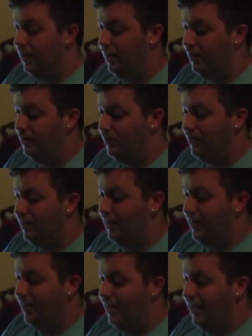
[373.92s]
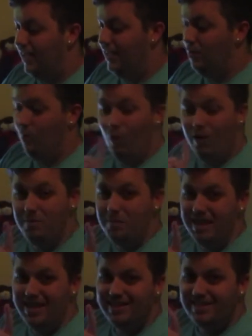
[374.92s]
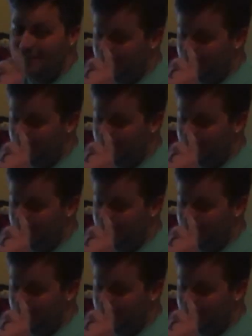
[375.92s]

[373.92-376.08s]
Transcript: Um, in one minute,